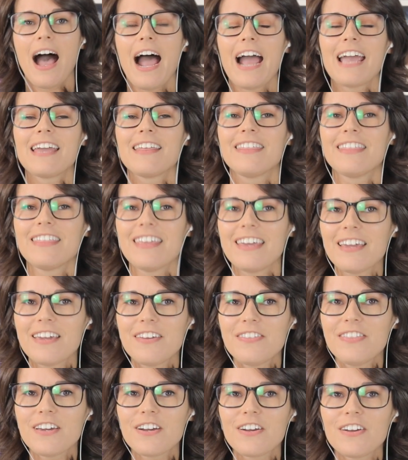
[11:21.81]
I
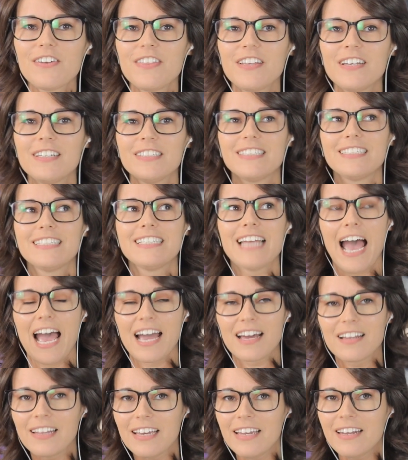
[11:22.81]
think they're the
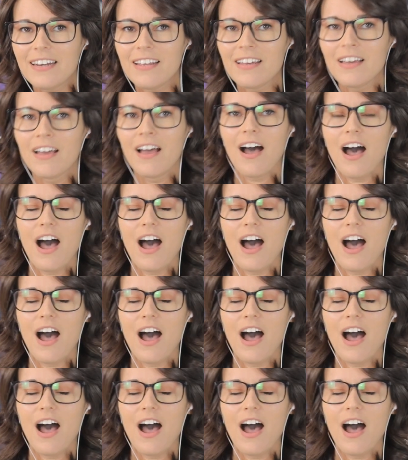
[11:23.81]
Daglan